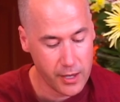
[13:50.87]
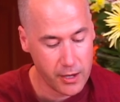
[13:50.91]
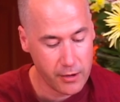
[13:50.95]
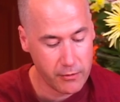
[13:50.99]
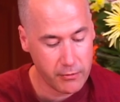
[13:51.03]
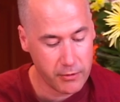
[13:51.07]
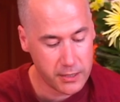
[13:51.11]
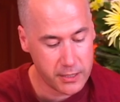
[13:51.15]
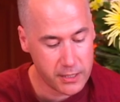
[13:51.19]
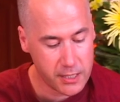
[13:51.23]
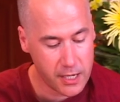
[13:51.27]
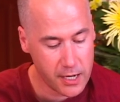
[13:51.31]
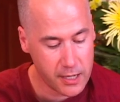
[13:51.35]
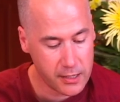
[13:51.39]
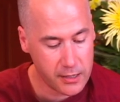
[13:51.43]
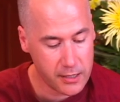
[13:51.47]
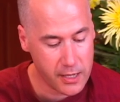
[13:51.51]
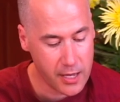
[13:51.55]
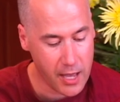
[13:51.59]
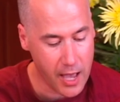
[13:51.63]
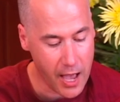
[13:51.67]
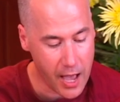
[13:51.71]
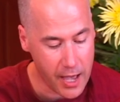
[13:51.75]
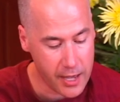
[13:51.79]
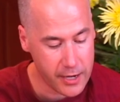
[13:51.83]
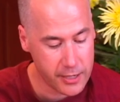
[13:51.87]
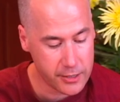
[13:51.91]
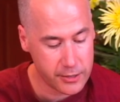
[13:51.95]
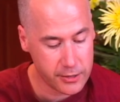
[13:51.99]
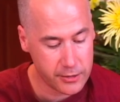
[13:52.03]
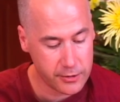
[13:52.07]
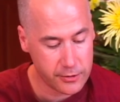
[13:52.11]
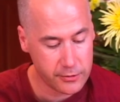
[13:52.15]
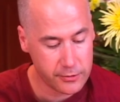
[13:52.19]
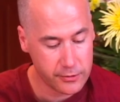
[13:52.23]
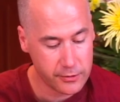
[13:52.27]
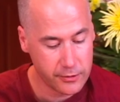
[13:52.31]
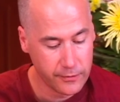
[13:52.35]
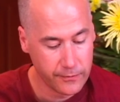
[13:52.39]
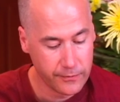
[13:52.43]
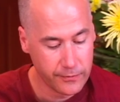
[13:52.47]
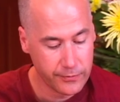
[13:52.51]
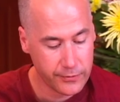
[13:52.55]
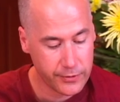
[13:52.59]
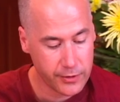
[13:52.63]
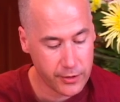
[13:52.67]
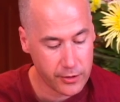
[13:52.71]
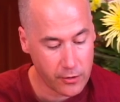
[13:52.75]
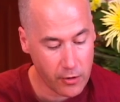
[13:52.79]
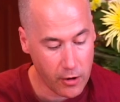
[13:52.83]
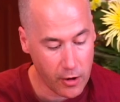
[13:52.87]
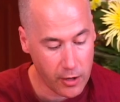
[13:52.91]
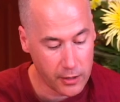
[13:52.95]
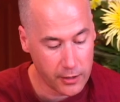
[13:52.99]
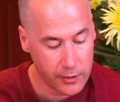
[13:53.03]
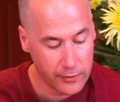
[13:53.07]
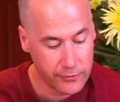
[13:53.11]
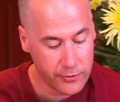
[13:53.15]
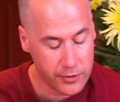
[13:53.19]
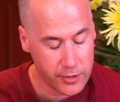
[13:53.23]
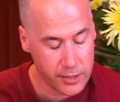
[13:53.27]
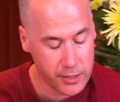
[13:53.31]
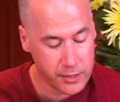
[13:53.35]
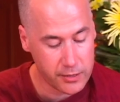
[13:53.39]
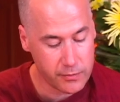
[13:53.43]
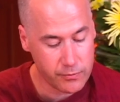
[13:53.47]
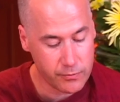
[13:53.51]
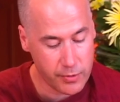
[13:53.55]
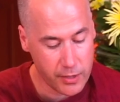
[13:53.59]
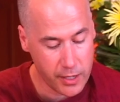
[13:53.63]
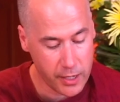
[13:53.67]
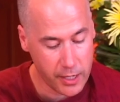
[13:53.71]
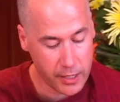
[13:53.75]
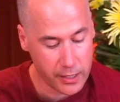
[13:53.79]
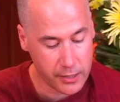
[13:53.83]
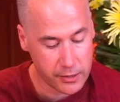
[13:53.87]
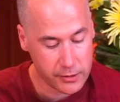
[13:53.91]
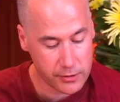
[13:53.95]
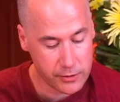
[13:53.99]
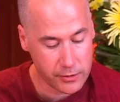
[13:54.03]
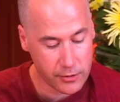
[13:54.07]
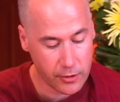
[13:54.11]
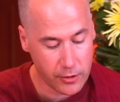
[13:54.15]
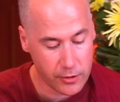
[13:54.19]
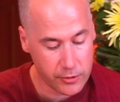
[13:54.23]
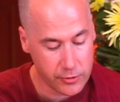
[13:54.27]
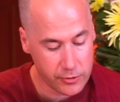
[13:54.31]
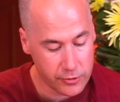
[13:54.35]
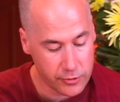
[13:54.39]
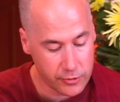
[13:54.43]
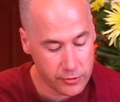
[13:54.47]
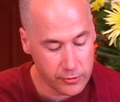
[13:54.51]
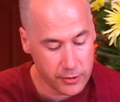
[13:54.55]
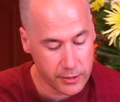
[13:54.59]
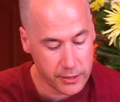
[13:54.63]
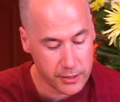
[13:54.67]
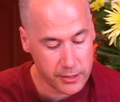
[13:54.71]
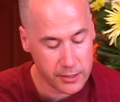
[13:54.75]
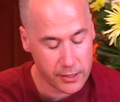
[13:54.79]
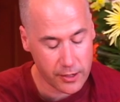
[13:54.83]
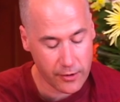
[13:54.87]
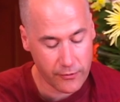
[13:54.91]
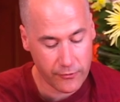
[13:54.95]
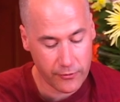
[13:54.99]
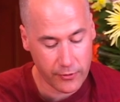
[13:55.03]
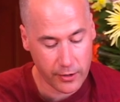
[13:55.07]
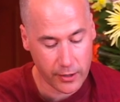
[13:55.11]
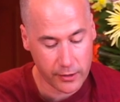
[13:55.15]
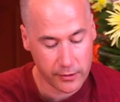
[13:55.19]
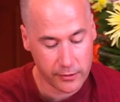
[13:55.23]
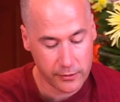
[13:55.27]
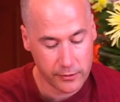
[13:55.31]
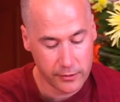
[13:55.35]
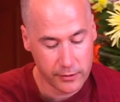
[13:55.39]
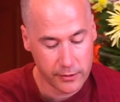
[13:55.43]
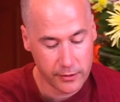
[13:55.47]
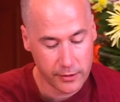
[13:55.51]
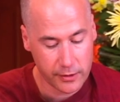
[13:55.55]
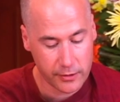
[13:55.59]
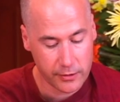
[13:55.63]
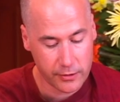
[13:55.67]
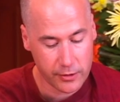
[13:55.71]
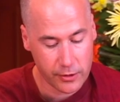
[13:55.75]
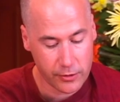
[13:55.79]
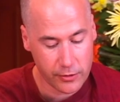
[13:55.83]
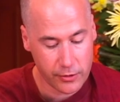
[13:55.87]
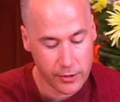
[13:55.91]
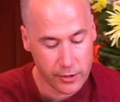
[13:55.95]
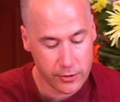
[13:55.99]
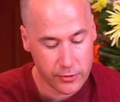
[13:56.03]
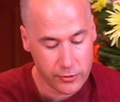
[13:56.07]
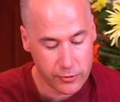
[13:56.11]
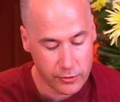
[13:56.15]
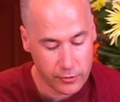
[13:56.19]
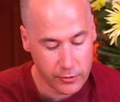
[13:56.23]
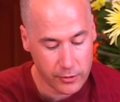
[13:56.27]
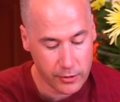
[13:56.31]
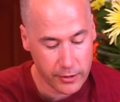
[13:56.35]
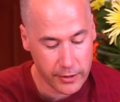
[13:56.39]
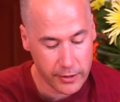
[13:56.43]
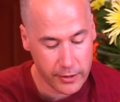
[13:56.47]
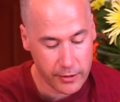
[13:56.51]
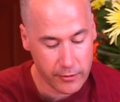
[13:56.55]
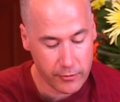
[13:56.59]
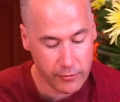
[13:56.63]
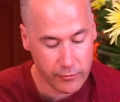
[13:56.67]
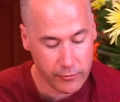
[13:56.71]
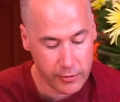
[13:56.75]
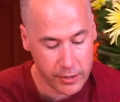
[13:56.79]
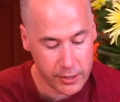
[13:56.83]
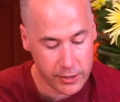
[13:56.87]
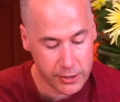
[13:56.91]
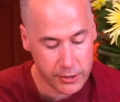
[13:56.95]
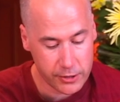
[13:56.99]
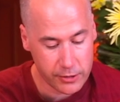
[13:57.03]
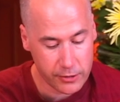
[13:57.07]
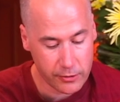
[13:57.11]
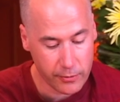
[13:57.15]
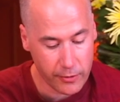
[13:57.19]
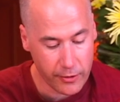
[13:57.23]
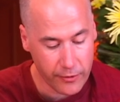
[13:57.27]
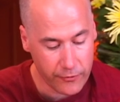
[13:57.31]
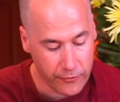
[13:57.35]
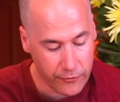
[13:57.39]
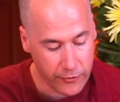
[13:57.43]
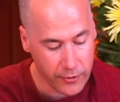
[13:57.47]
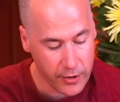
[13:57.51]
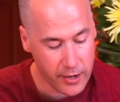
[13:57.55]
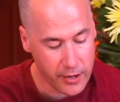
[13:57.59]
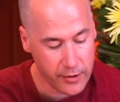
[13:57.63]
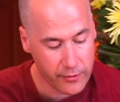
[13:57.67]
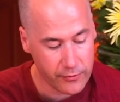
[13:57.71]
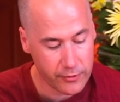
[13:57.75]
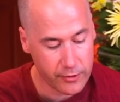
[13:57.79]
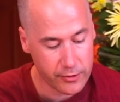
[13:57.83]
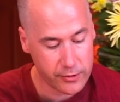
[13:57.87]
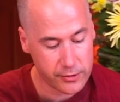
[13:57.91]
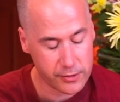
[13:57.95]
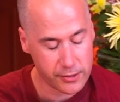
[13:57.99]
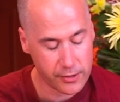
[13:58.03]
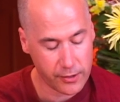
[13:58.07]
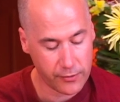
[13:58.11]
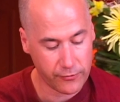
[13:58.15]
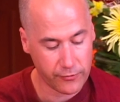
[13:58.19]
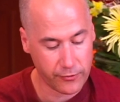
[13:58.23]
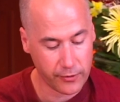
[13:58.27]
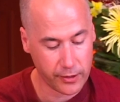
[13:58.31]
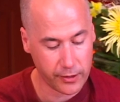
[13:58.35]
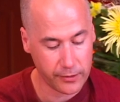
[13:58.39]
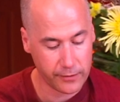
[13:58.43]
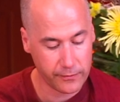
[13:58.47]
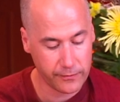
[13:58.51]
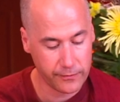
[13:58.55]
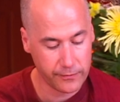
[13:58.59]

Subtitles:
We take the attitude that all of these beings are truly suffering, that they truly wish to be free of their suffering.